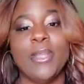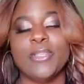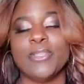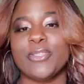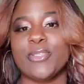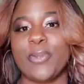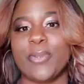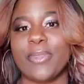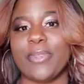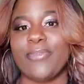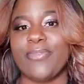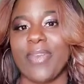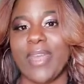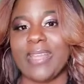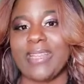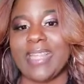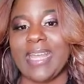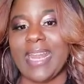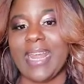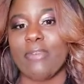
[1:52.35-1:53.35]
So the
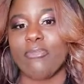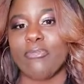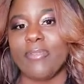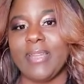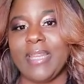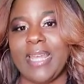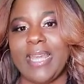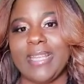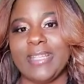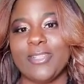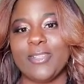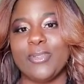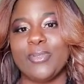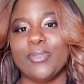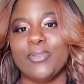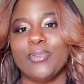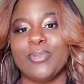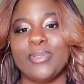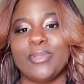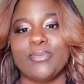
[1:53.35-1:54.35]
fact that I really had to go
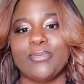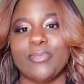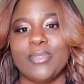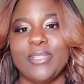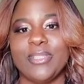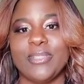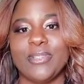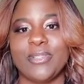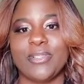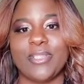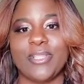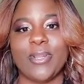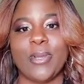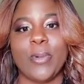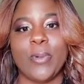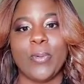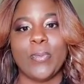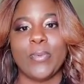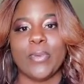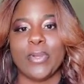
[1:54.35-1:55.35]
do some research and
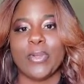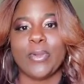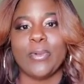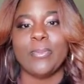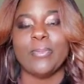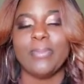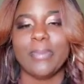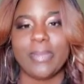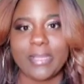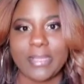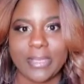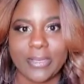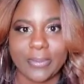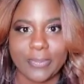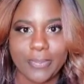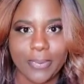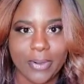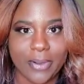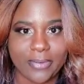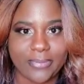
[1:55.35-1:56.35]
homework on plucking
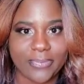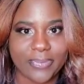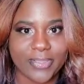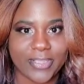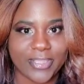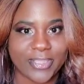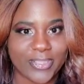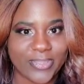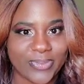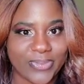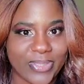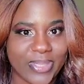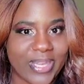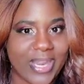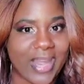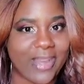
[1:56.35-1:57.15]
apart for this unit,